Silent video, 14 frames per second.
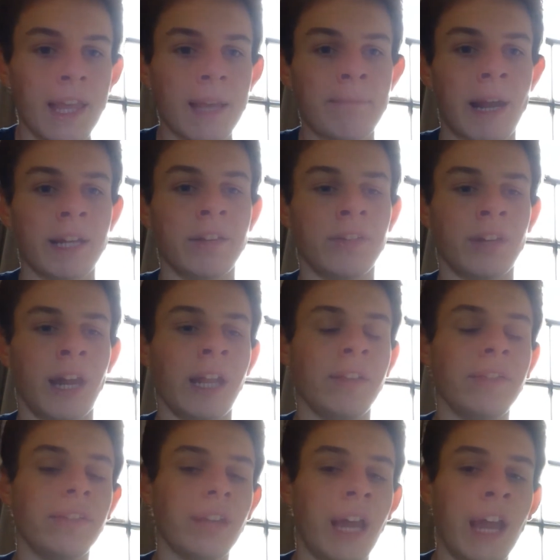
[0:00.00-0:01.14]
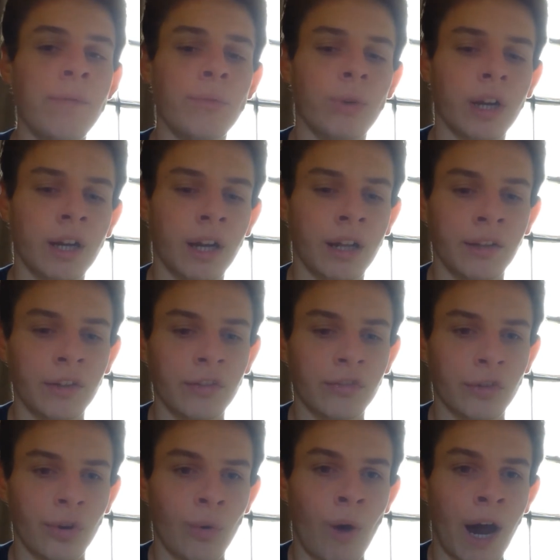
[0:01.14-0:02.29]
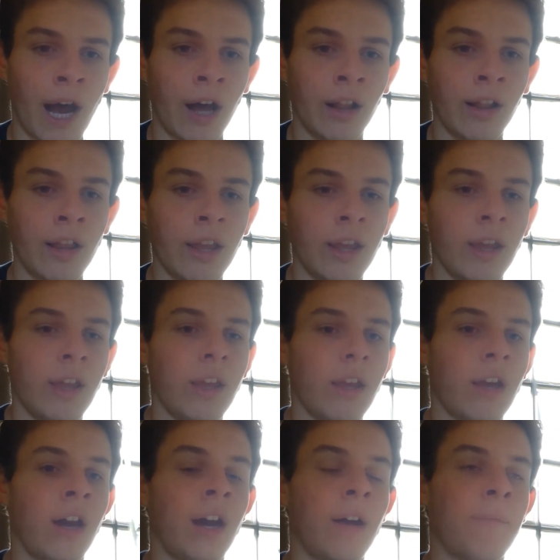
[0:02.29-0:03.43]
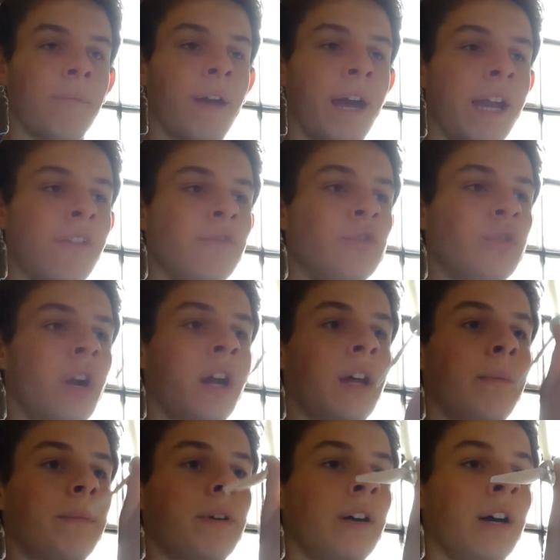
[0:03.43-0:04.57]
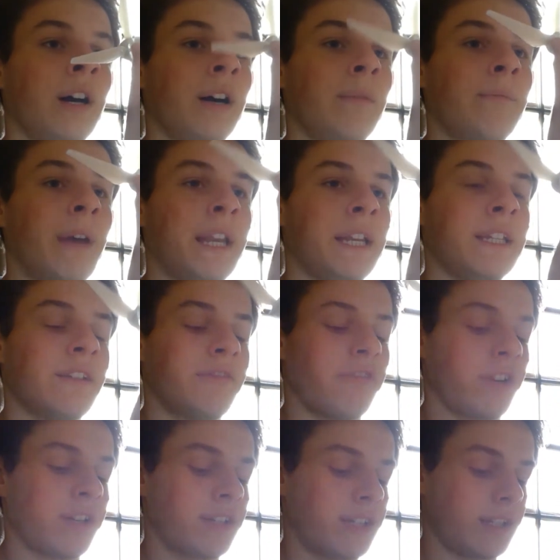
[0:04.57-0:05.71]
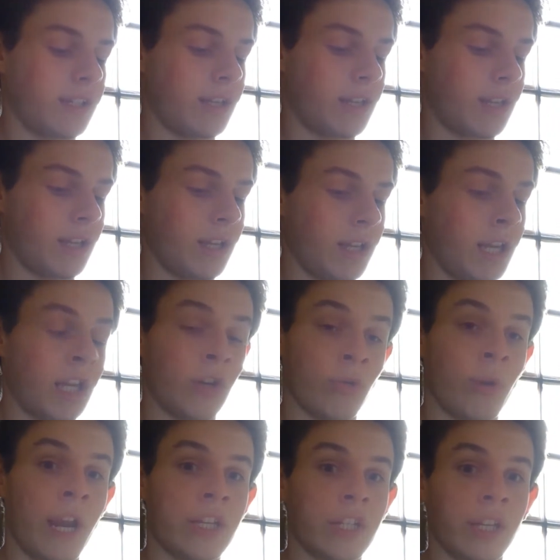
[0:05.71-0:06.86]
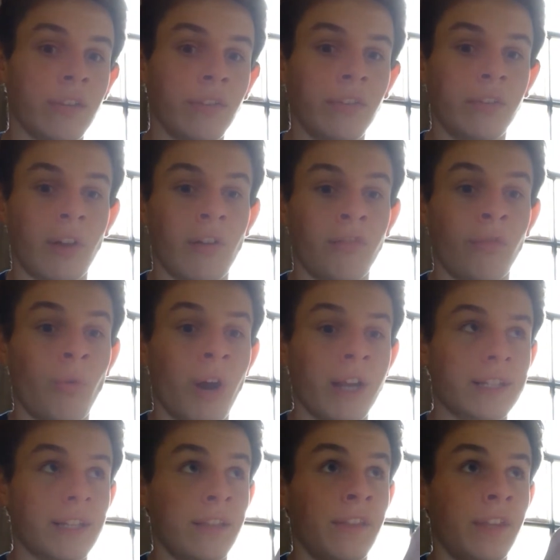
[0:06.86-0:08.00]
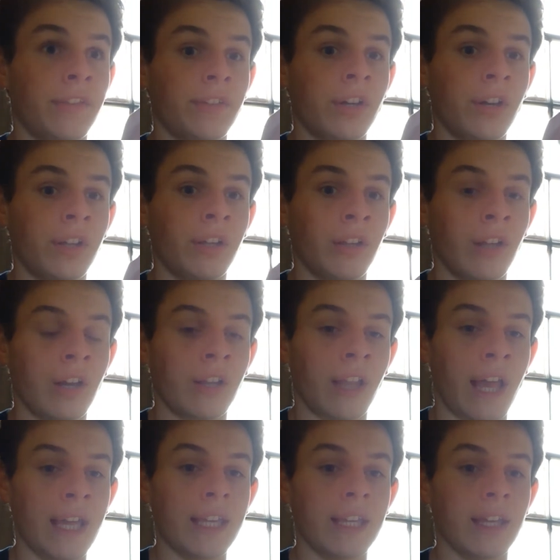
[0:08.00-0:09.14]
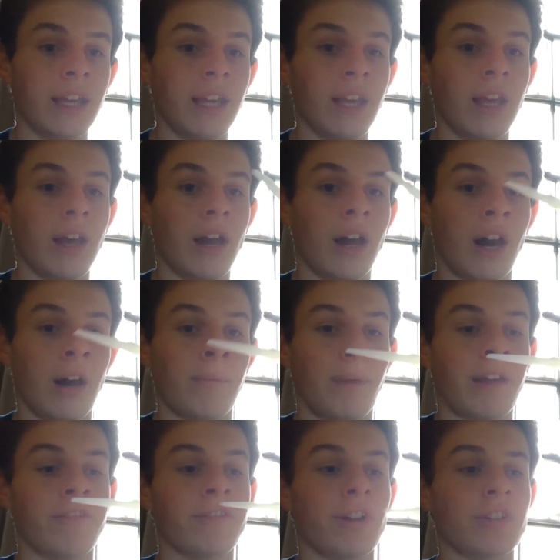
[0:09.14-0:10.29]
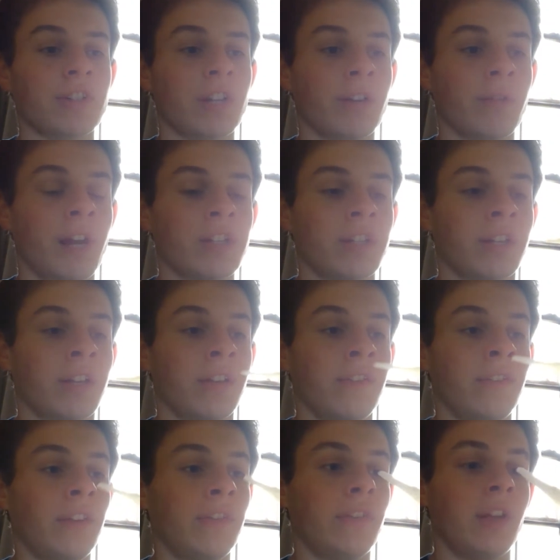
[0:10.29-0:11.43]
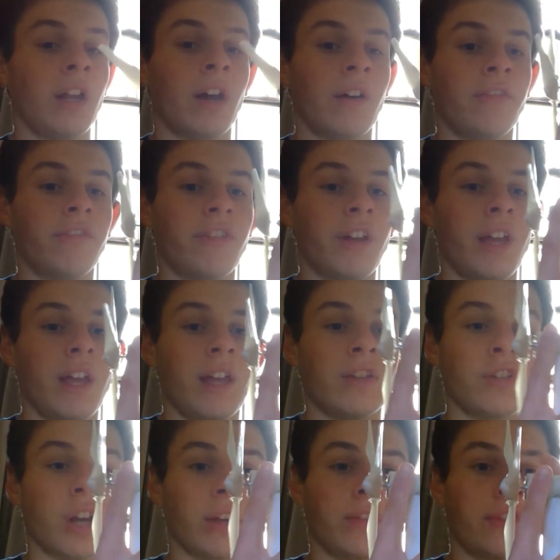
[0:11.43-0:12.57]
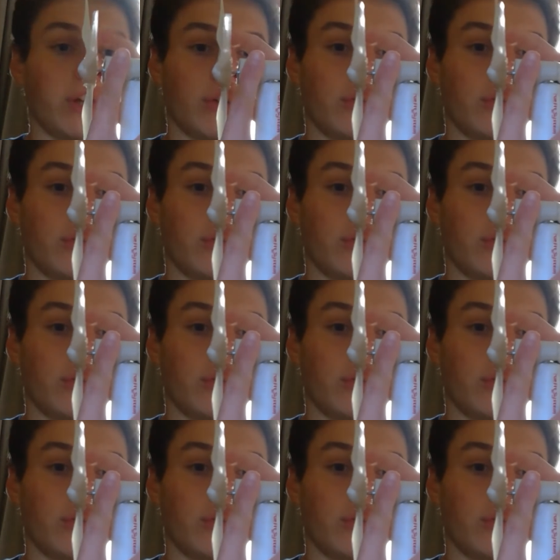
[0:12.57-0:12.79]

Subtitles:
My designs, I've been working on this for a while. I have drawn up many different iterations of what this could look like. My first iteration consisted of just a